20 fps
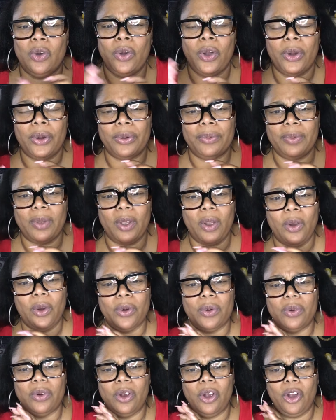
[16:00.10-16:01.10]
her,
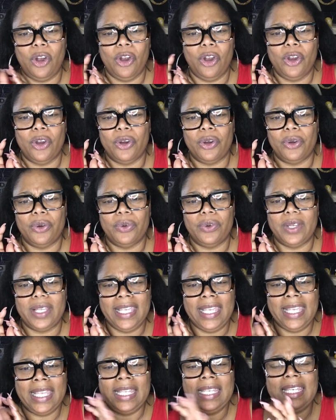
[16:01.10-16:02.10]
her, her
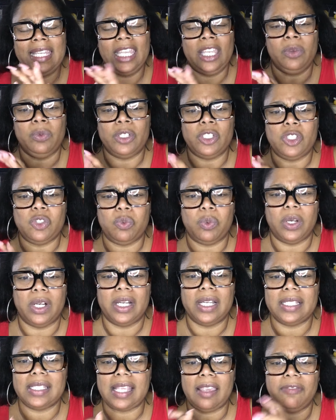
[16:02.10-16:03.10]
ending, which
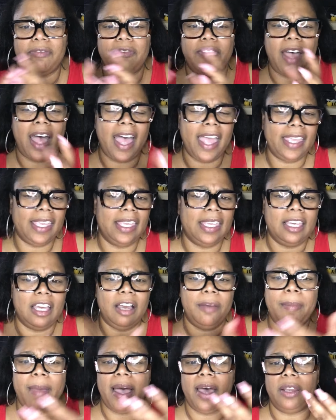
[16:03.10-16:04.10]
was, if I can
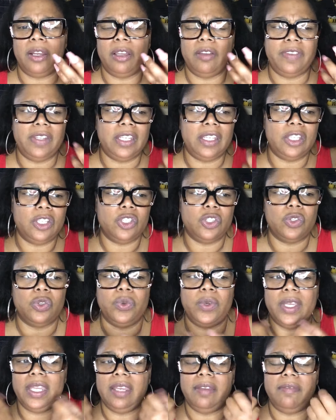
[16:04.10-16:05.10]
come out of it and
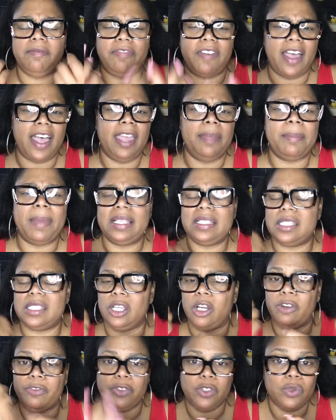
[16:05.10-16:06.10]
do it and find
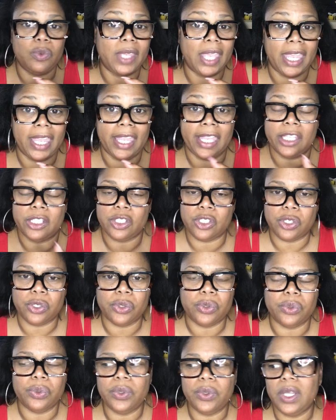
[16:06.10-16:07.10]
myself, you can
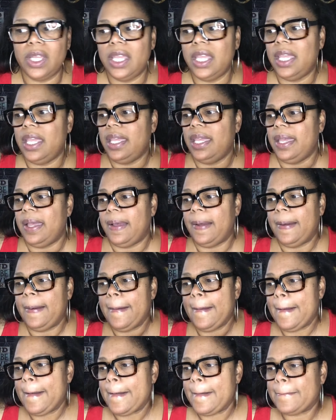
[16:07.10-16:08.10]
too.
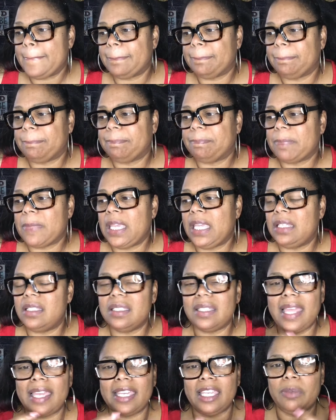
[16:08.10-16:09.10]
Um, it
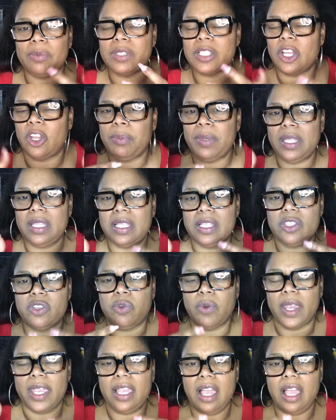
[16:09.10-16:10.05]
looked like it was going to be this great